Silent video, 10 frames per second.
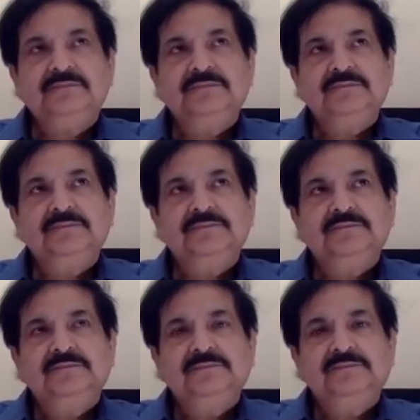
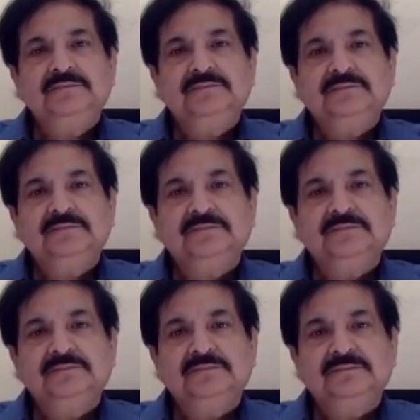
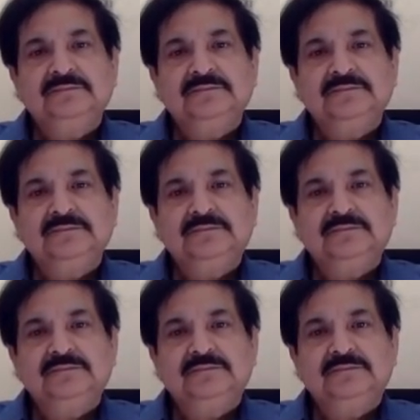
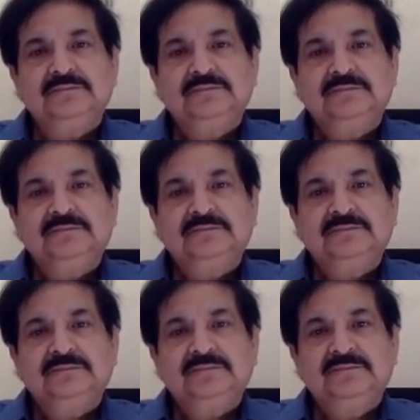
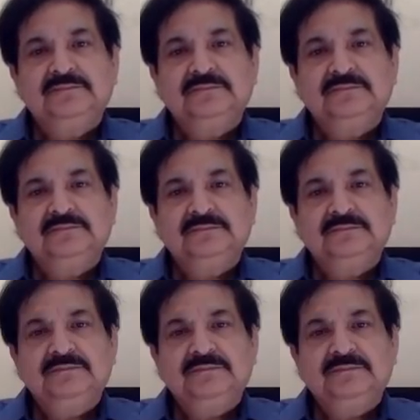
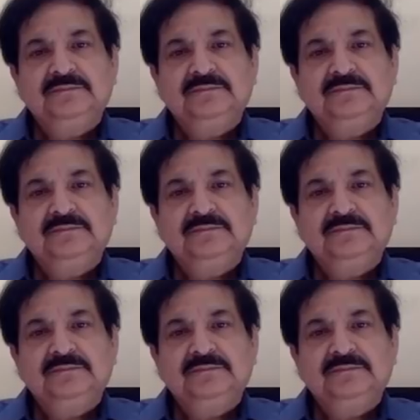No words are spoken by the person on screen.